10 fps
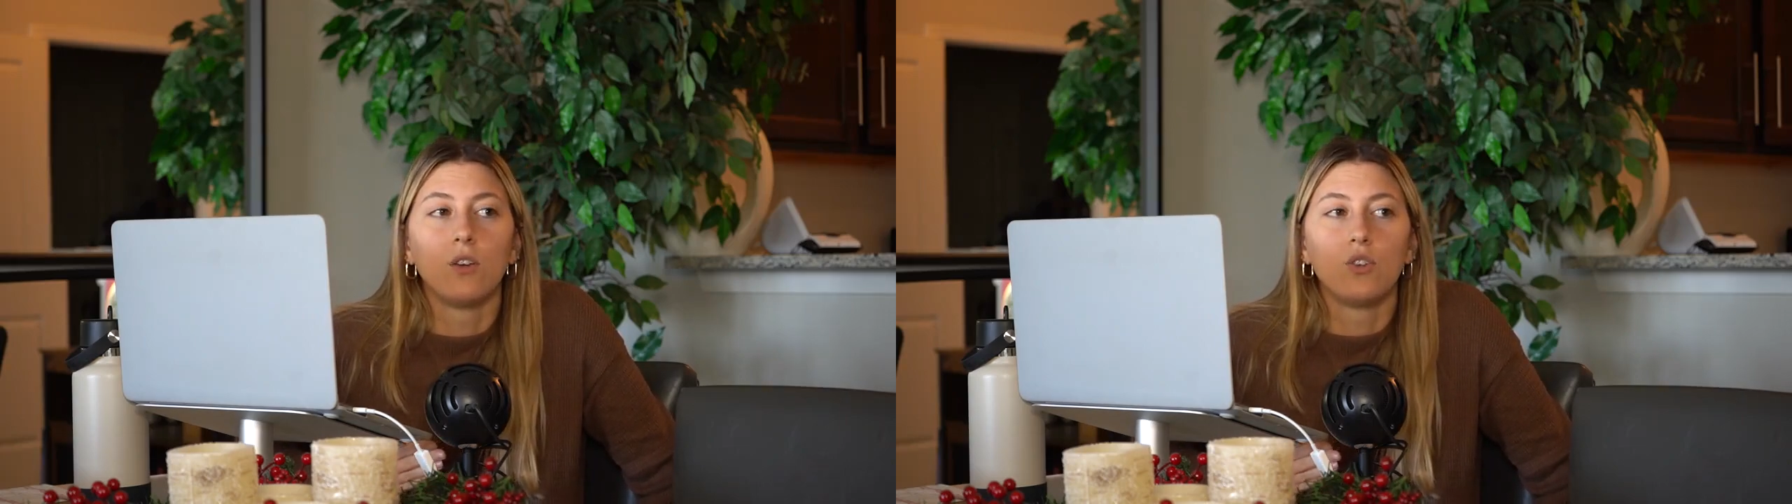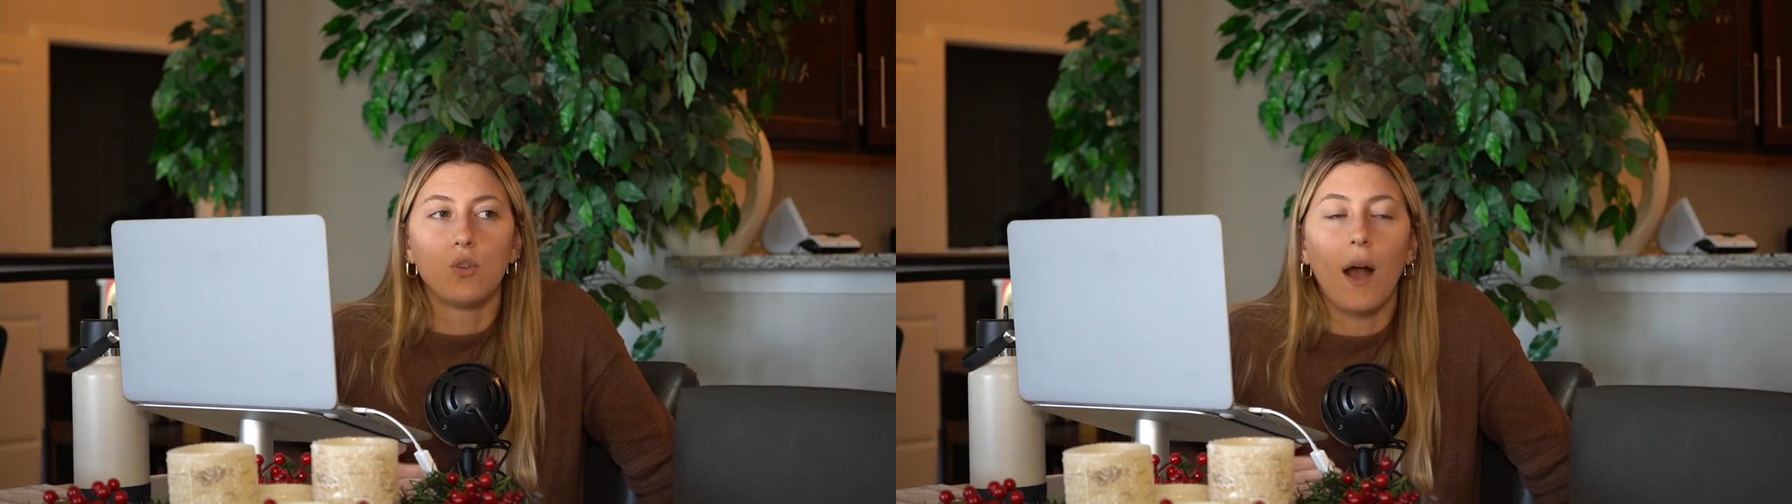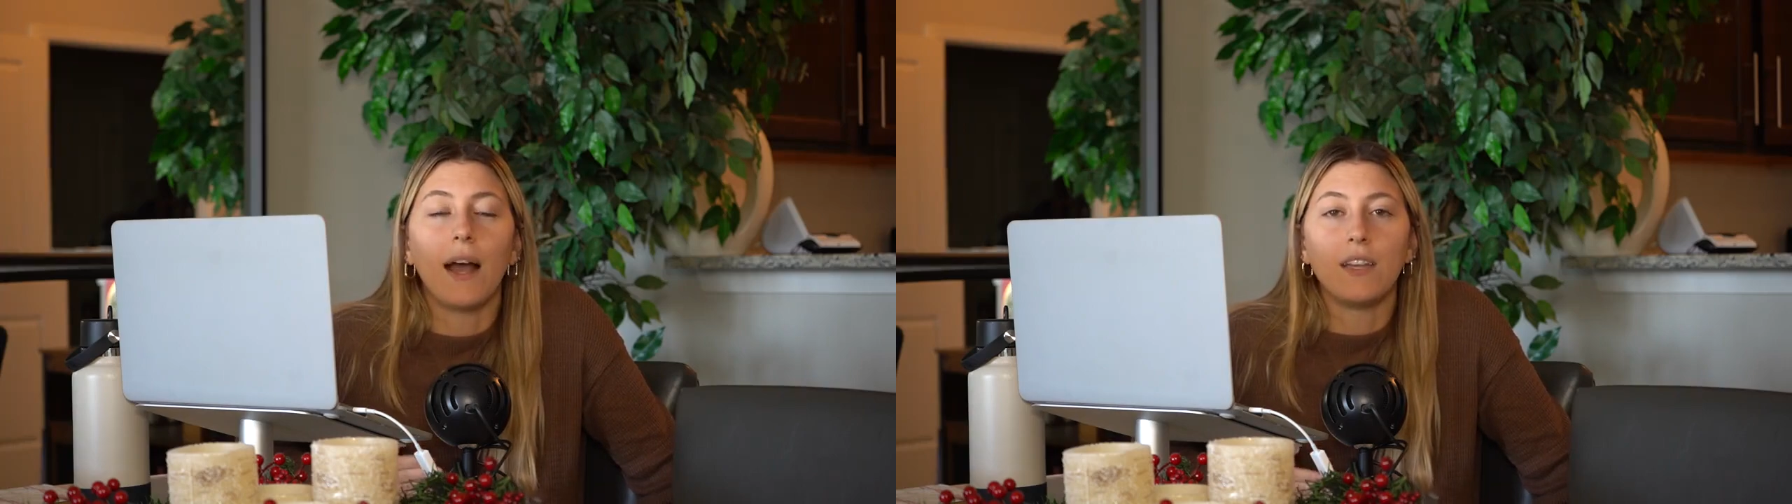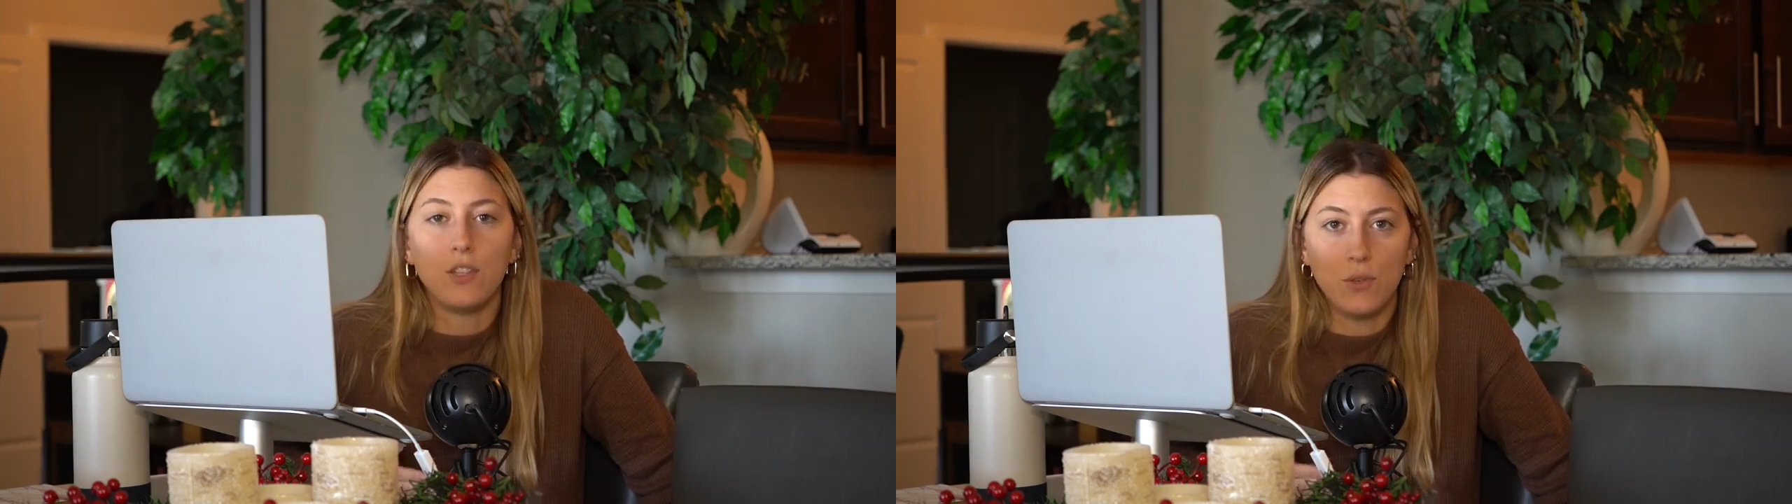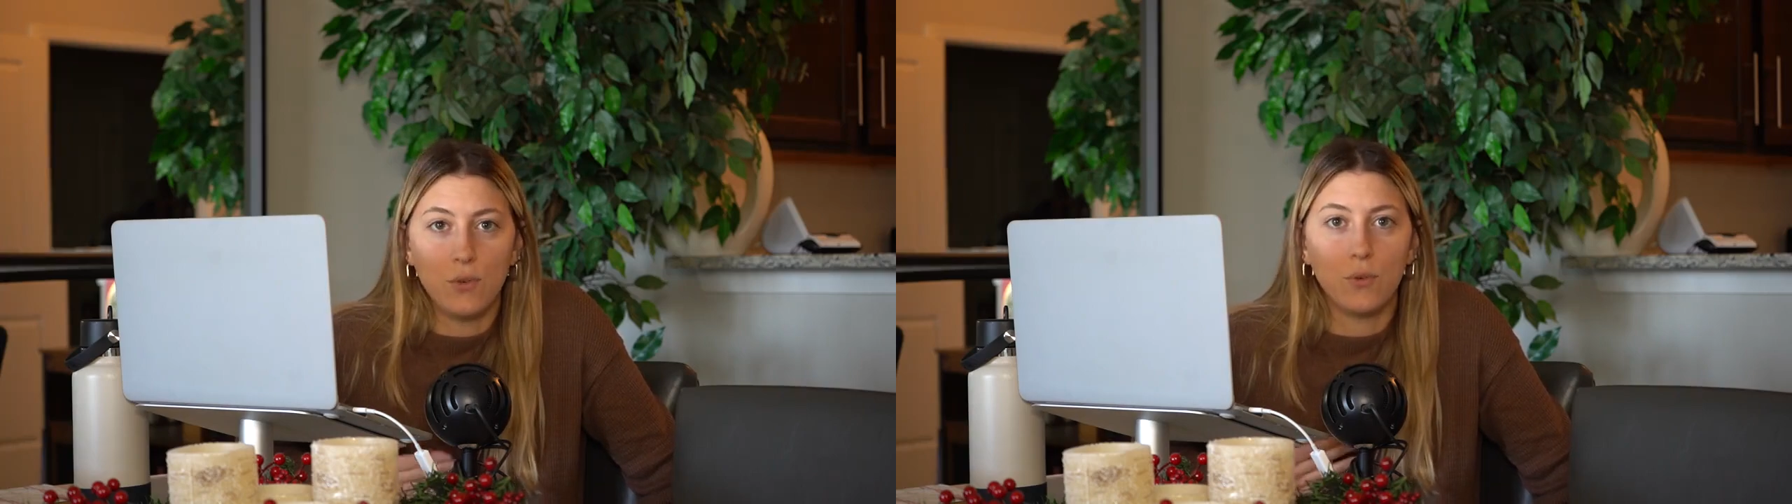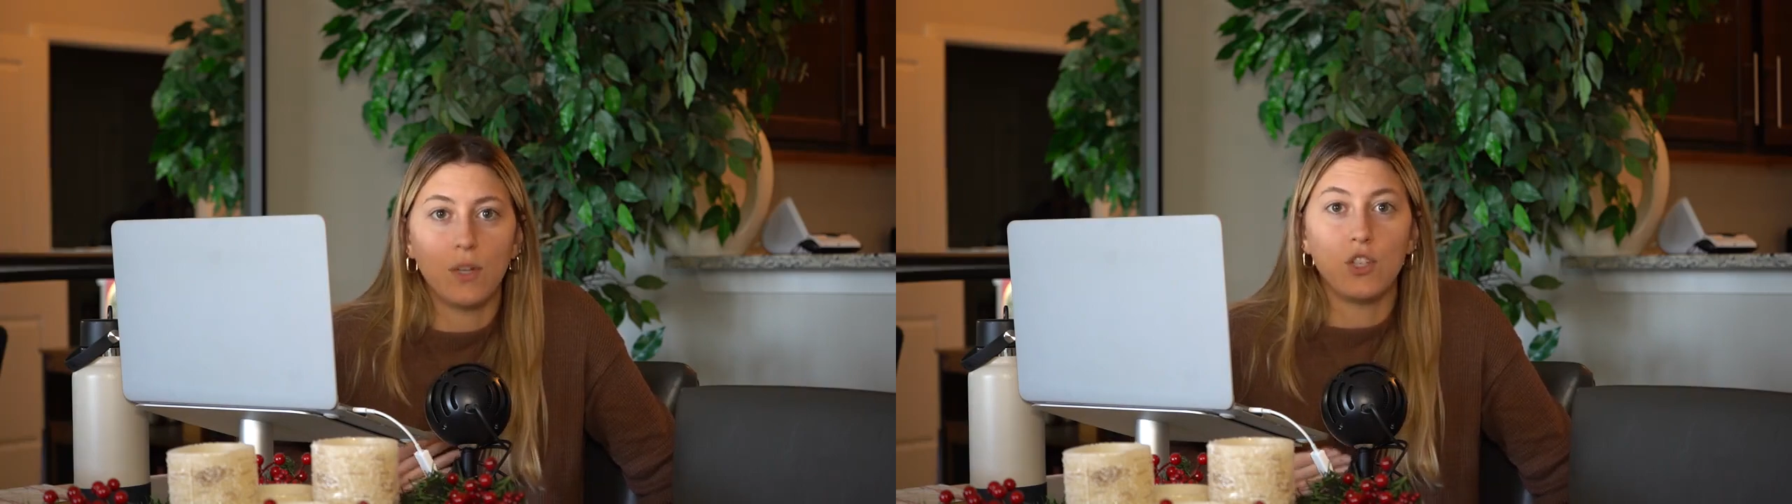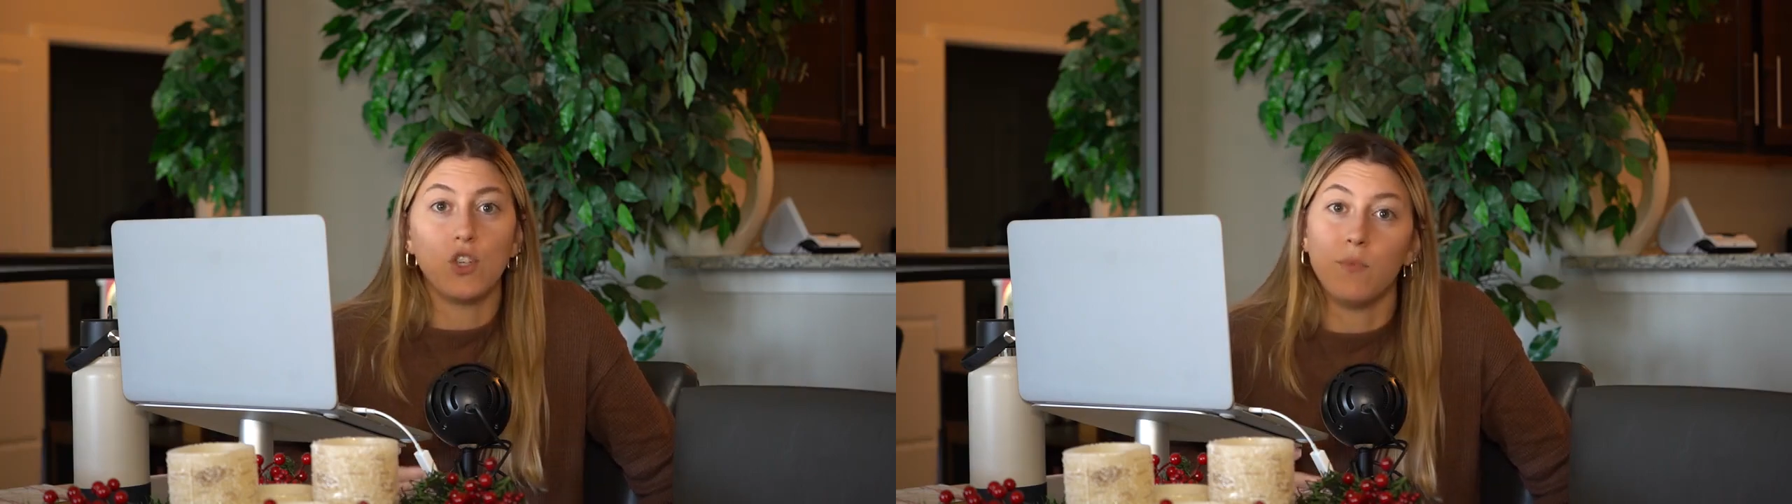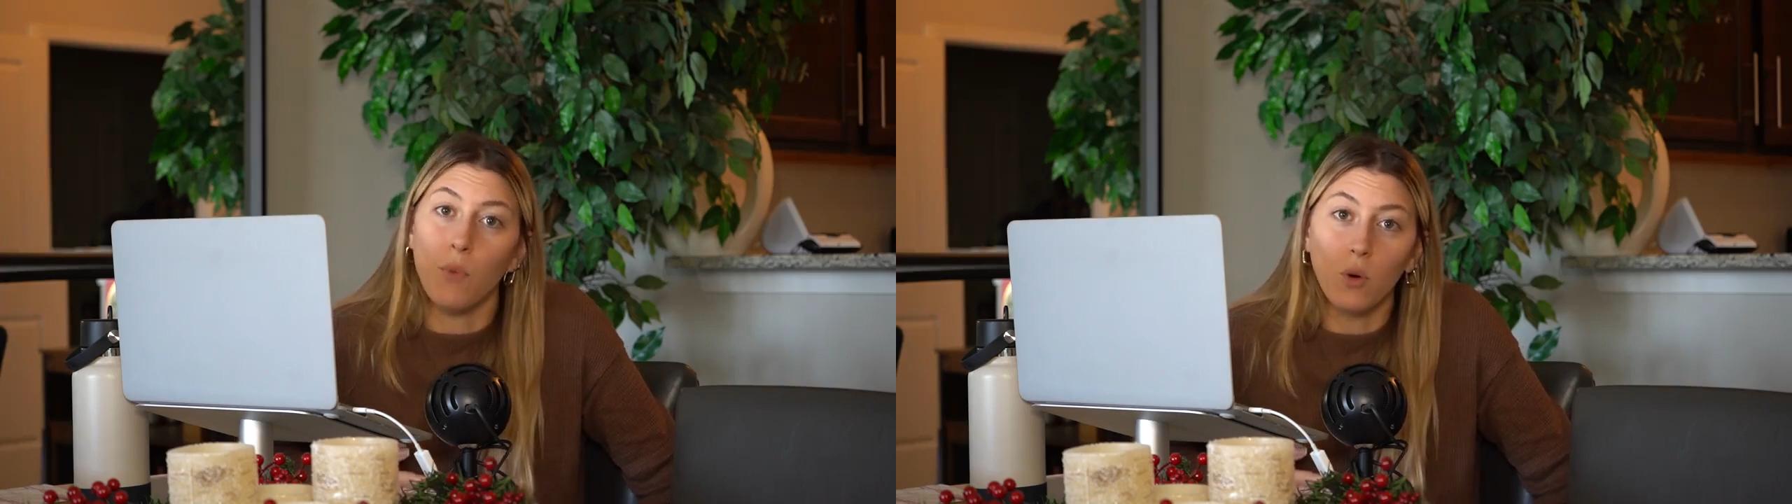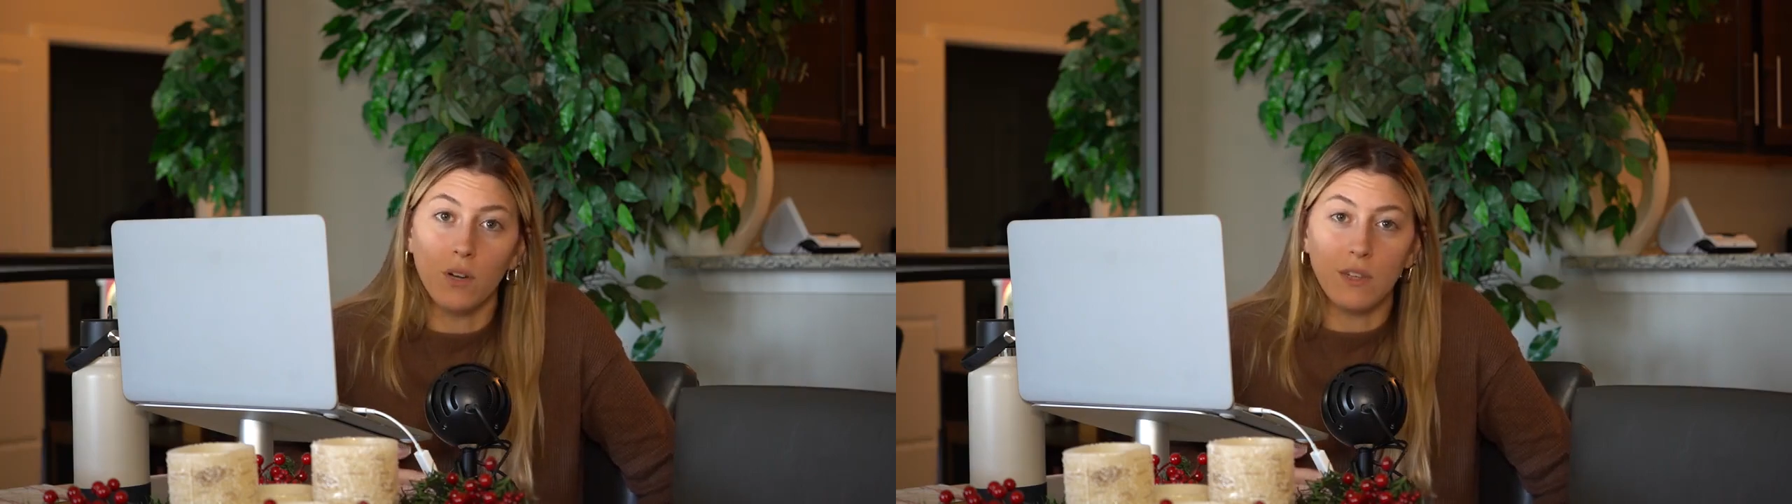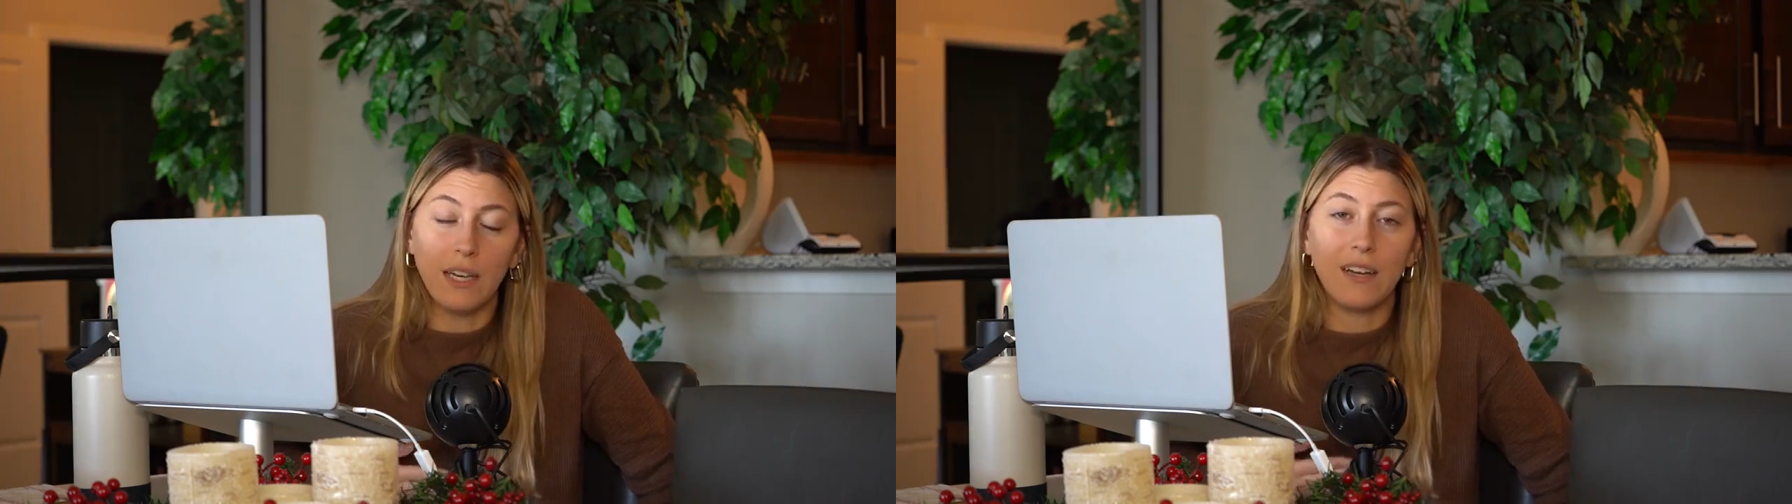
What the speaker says: Try to consume more of it,